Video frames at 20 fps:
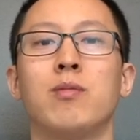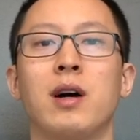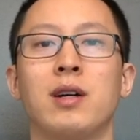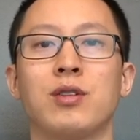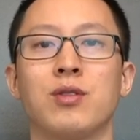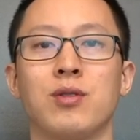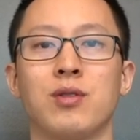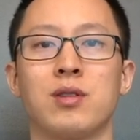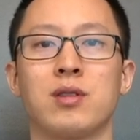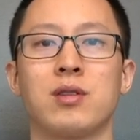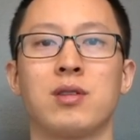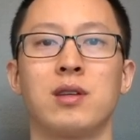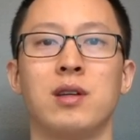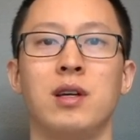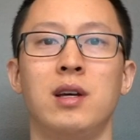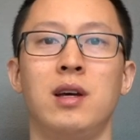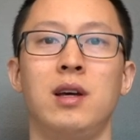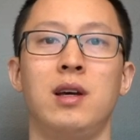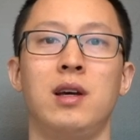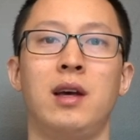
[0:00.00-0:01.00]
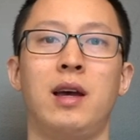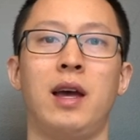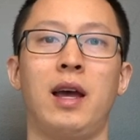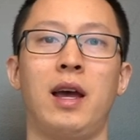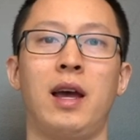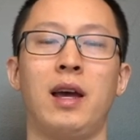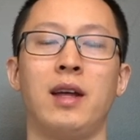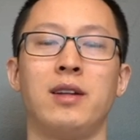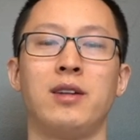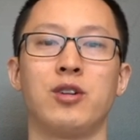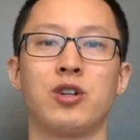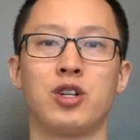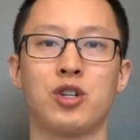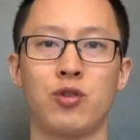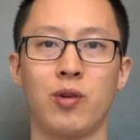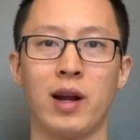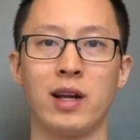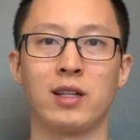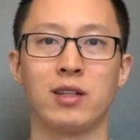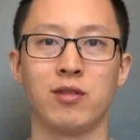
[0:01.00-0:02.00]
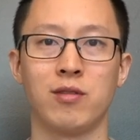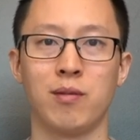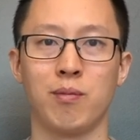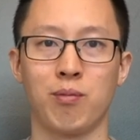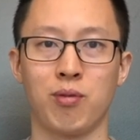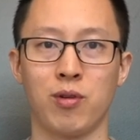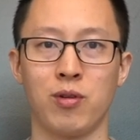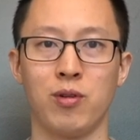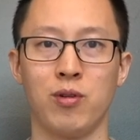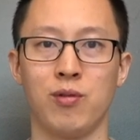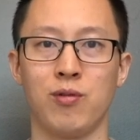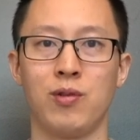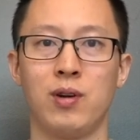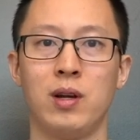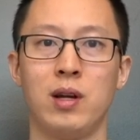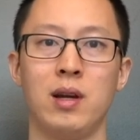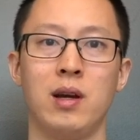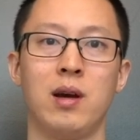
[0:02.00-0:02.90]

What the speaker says: muscles and your strength to improve.